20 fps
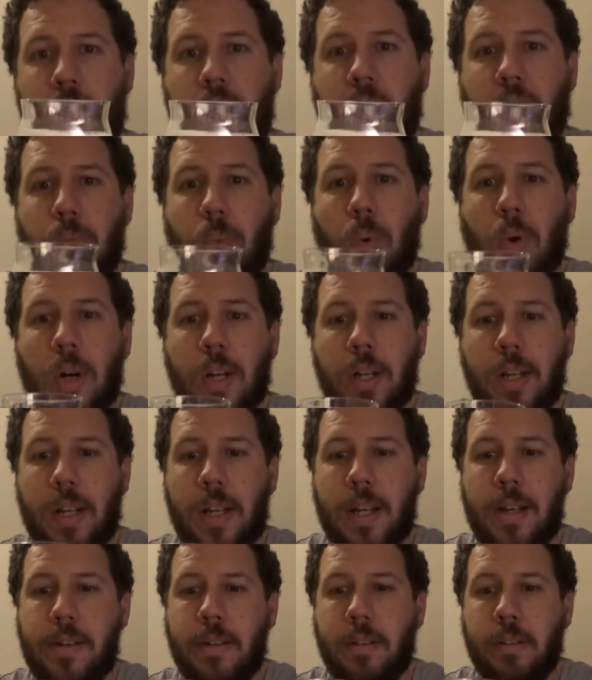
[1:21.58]
off white
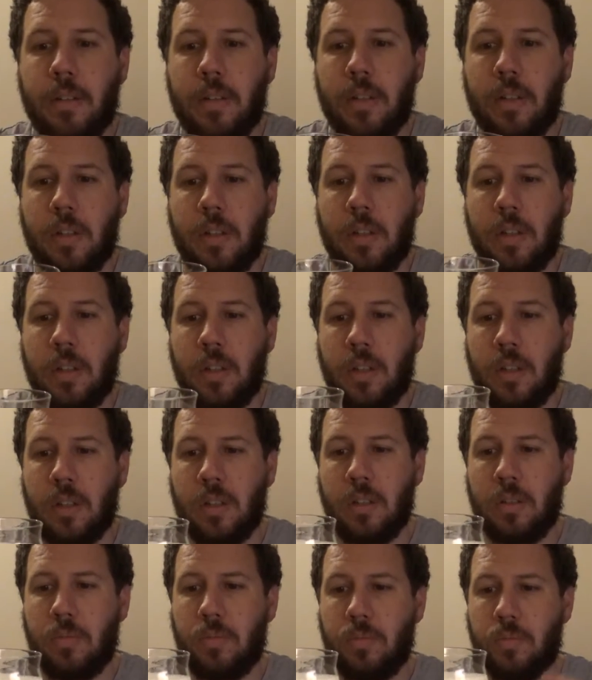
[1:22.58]
head,
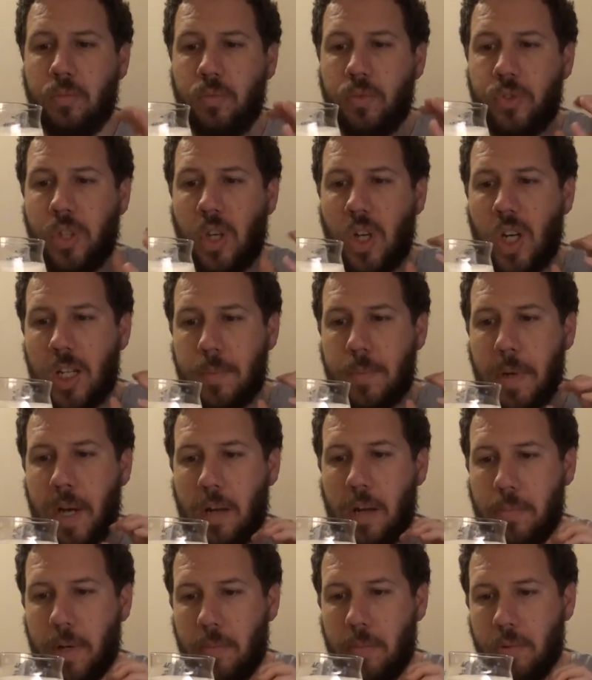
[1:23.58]
tightly
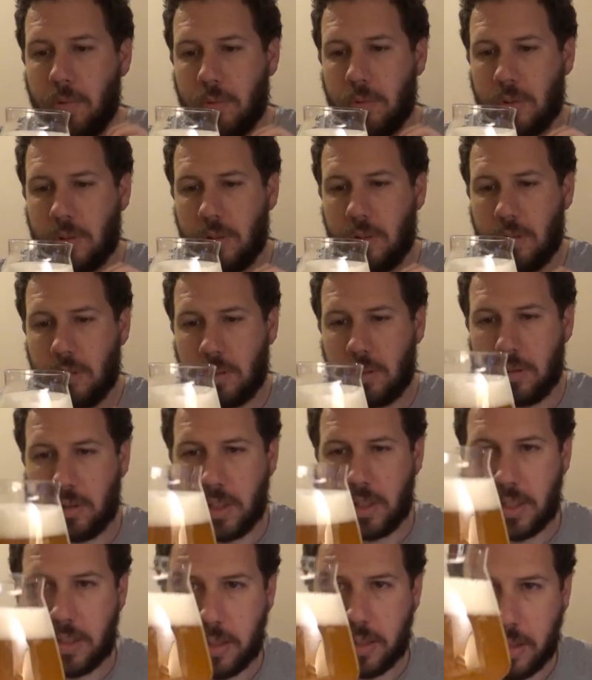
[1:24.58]
packed bubbles,
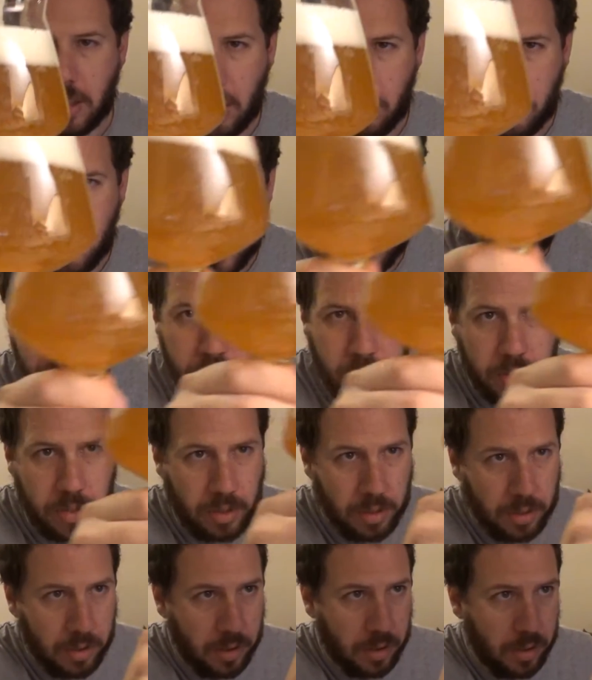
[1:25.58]
decent carbonation,
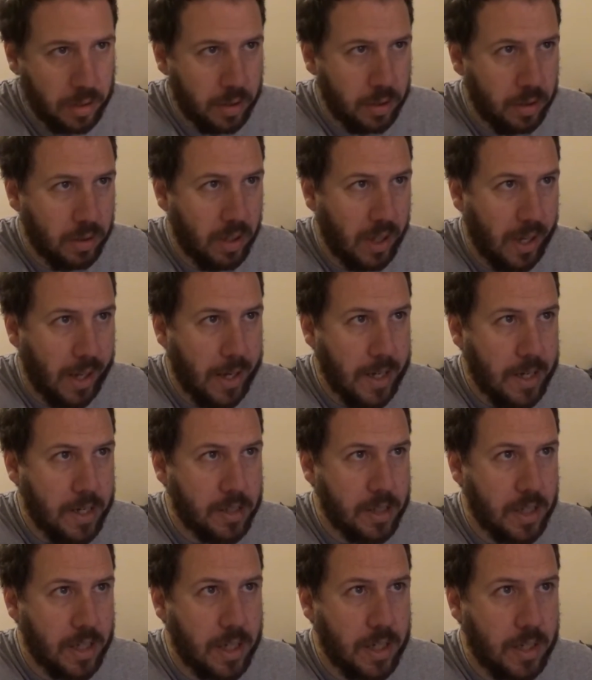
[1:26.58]

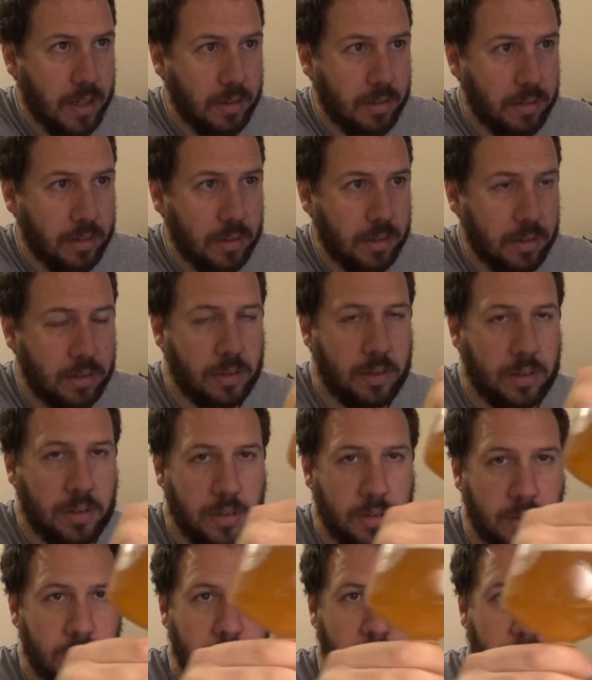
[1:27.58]
hazy
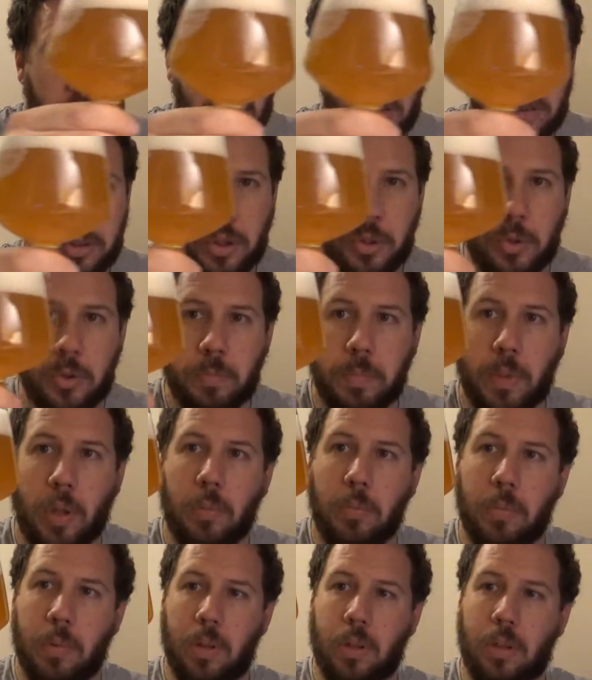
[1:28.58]
juice
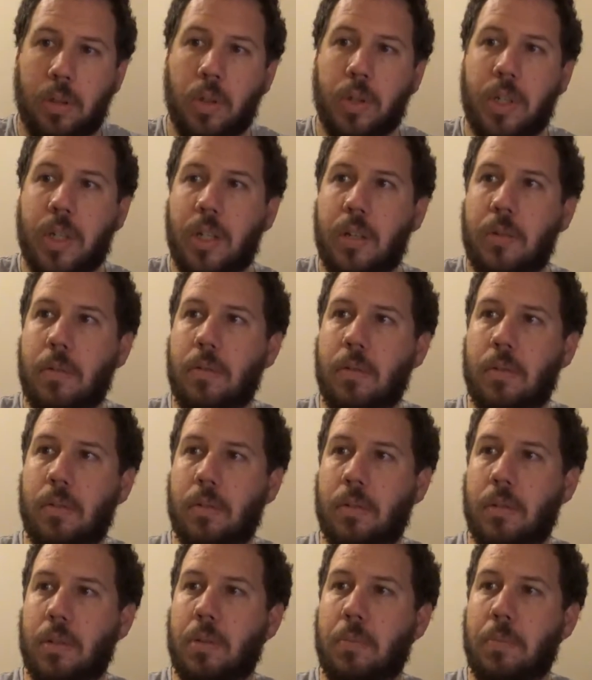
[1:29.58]
bomb looking
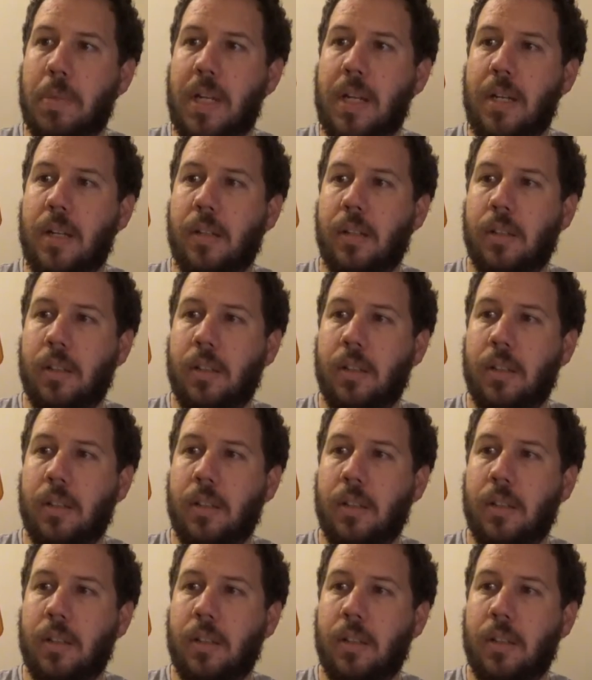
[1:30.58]
beer.